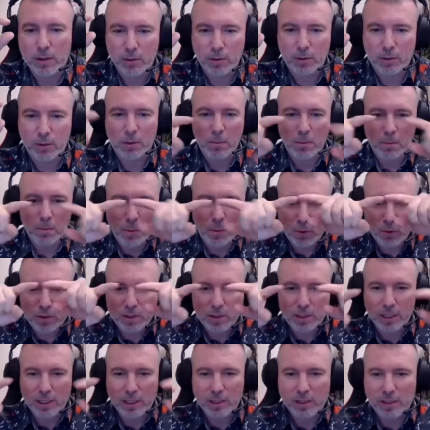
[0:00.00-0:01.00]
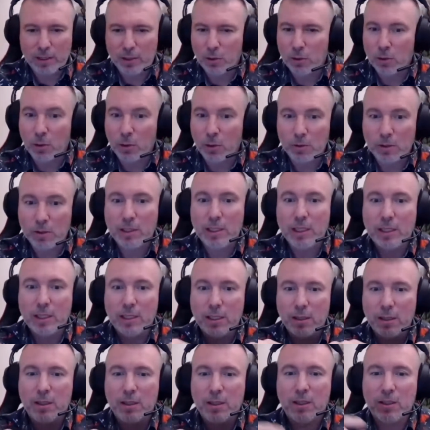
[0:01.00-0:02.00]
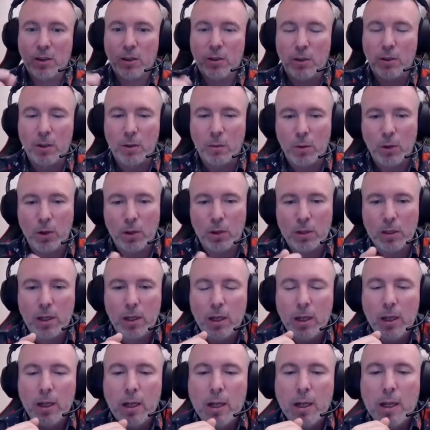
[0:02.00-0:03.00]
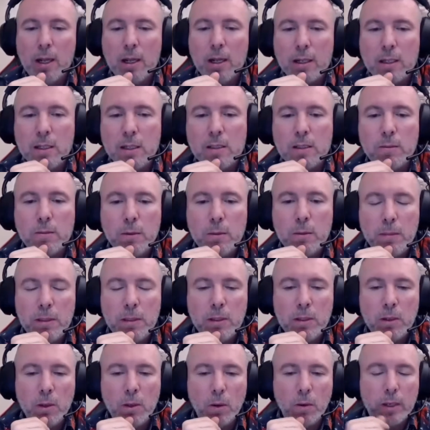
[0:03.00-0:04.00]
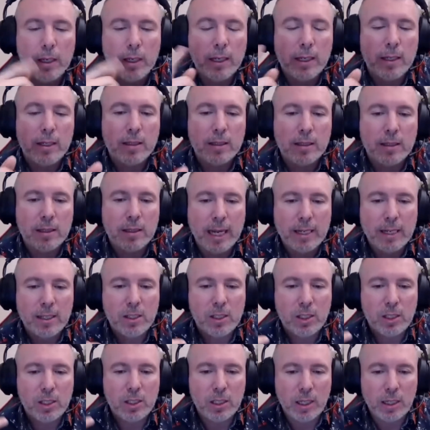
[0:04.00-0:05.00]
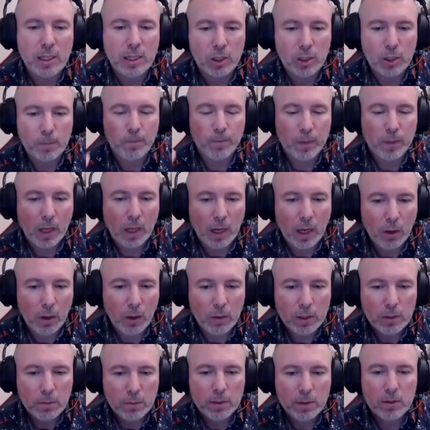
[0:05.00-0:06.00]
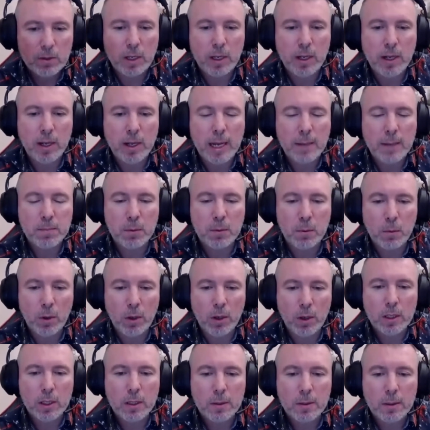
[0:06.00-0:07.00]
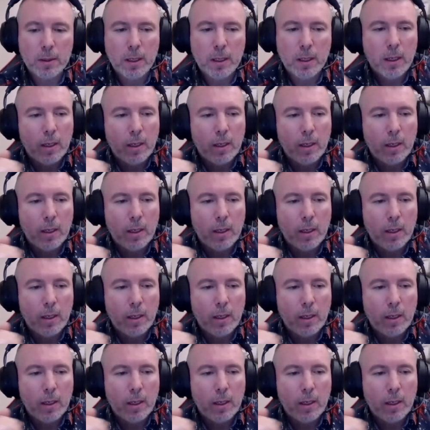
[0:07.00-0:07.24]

So the most things you don't see it, it's under the water. This will be going in this next stage. How it would an app work?